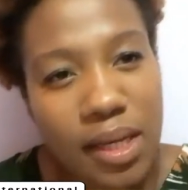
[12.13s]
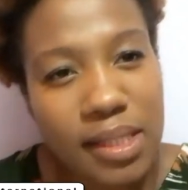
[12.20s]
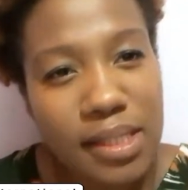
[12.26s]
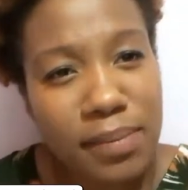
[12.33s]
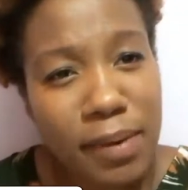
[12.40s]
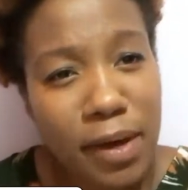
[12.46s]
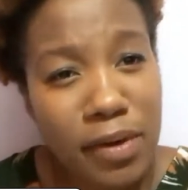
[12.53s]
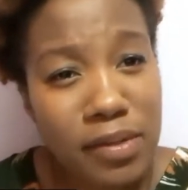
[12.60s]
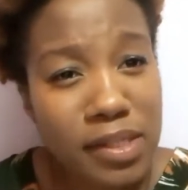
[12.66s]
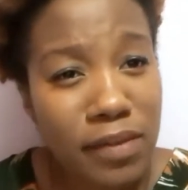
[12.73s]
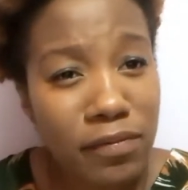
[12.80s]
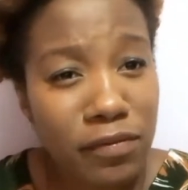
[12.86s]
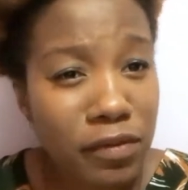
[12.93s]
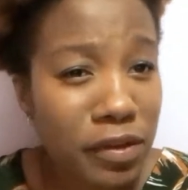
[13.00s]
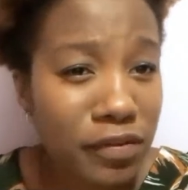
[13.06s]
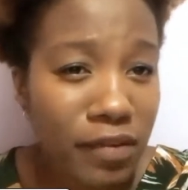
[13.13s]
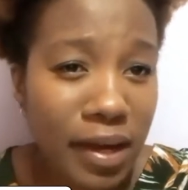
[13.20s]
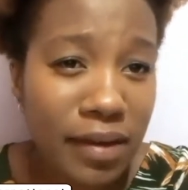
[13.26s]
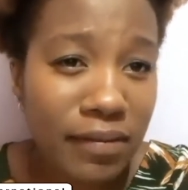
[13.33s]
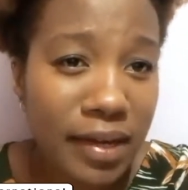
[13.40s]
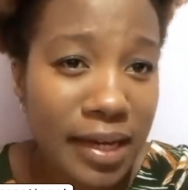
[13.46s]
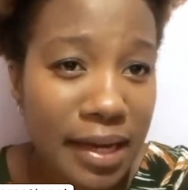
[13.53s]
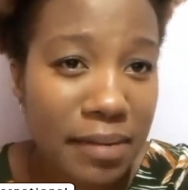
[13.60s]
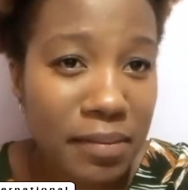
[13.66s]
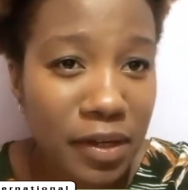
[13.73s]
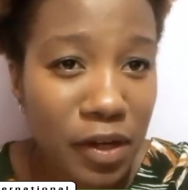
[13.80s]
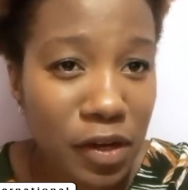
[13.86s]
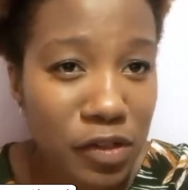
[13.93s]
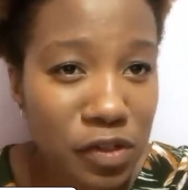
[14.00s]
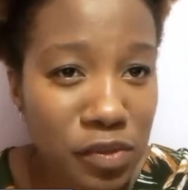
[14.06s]
It's about 7:45 a.m.
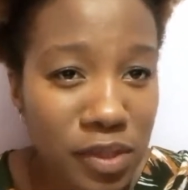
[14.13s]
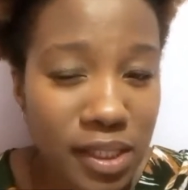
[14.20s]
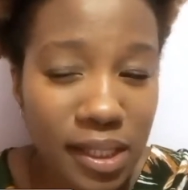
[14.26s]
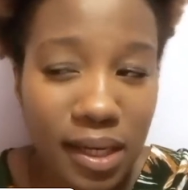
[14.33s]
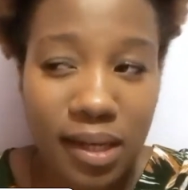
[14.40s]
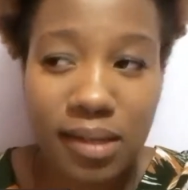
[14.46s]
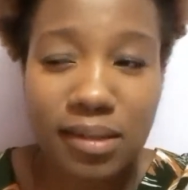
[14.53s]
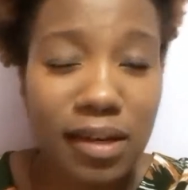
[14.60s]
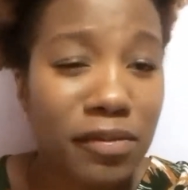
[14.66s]
in Costa Rica.